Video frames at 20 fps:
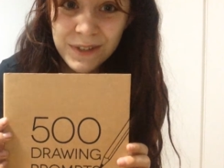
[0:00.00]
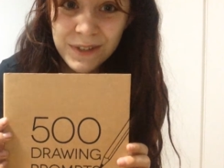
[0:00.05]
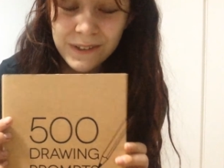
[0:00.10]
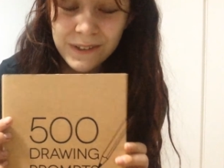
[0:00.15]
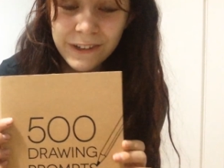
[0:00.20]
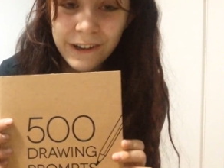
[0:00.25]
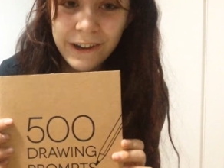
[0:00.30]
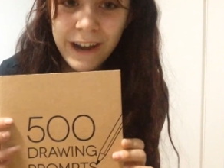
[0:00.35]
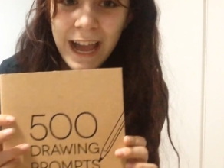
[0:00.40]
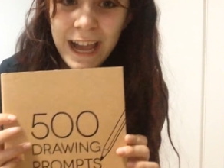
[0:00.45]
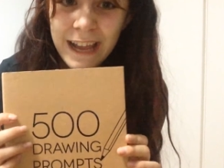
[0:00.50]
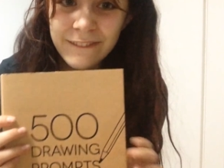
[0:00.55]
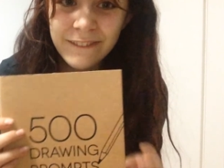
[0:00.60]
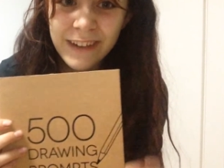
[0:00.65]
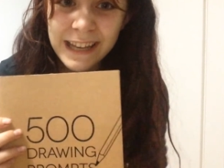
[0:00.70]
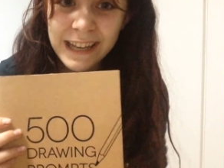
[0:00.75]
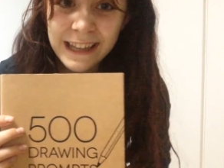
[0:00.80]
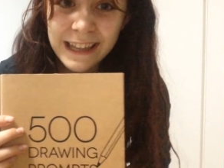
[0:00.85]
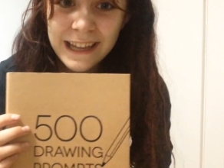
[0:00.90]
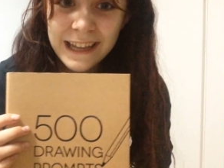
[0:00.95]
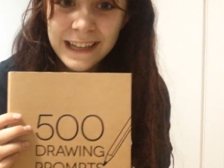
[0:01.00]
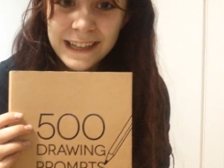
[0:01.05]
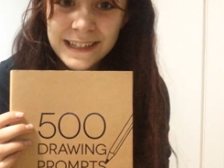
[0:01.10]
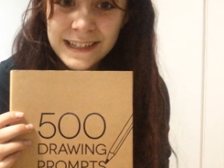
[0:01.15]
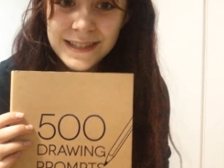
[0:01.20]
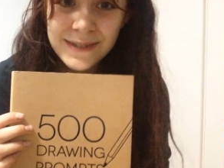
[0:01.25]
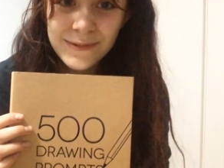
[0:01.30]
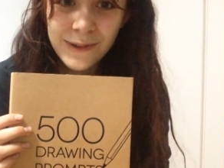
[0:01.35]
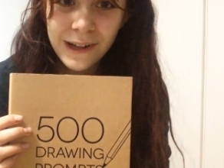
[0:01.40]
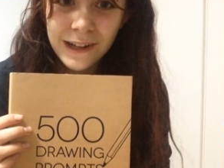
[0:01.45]
so I thought I might like it
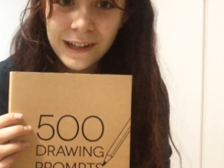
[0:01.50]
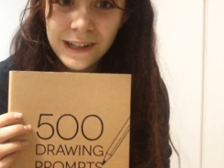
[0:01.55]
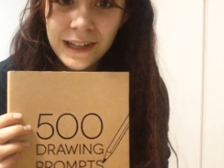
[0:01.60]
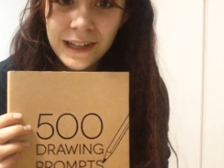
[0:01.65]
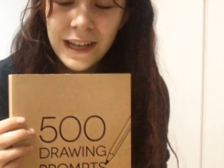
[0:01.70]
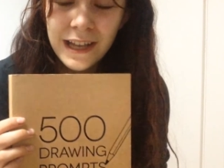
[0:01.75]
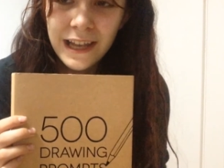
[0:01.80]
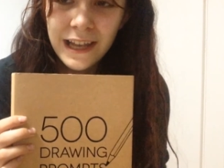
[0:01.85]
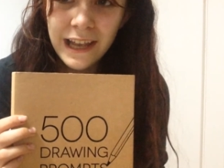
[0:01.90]
as well.